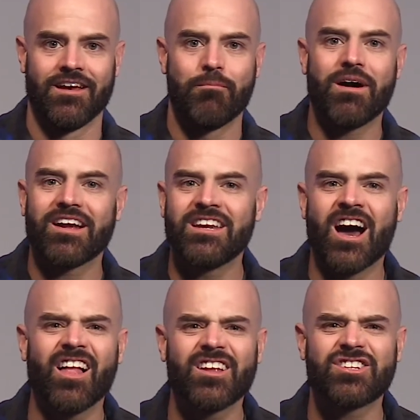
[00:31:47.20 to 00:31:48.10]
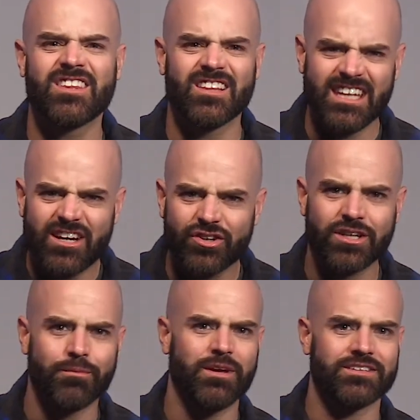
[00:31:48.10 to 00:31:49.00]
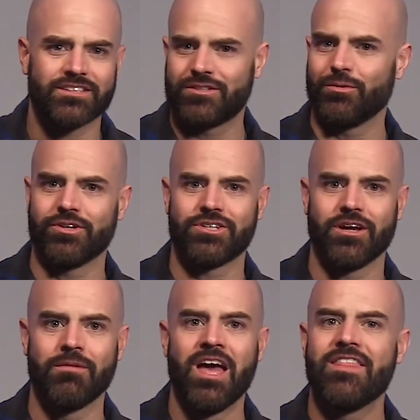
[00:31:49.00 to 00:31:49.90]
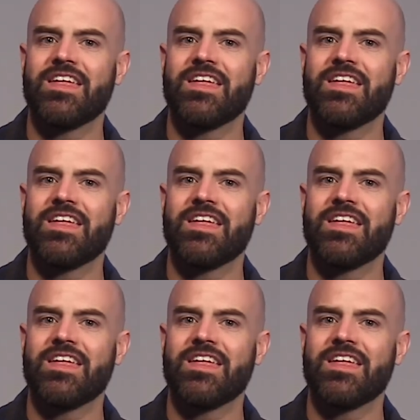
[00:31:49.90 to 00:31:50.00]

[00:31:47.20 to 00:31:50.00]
by acknowledging that leadership is a stewardship,